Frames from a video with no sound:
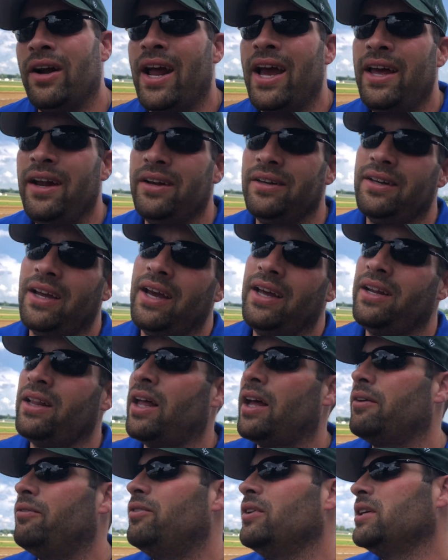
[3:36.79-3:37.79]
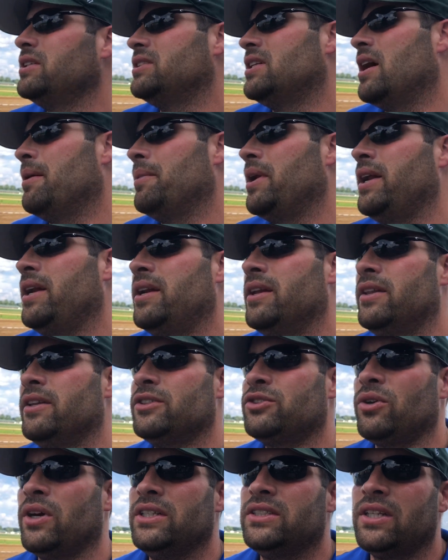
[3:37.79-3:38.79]
And I had a lot of fillies nominated to
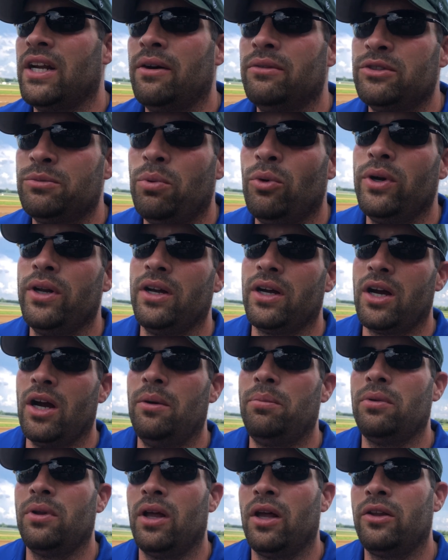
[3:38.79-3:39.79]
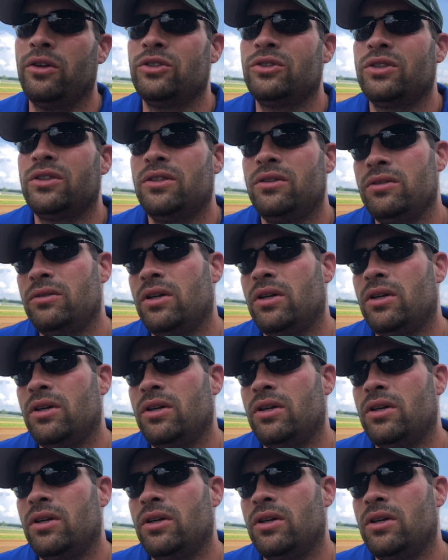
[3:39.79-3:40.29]
this race, and I was pointing a couple others.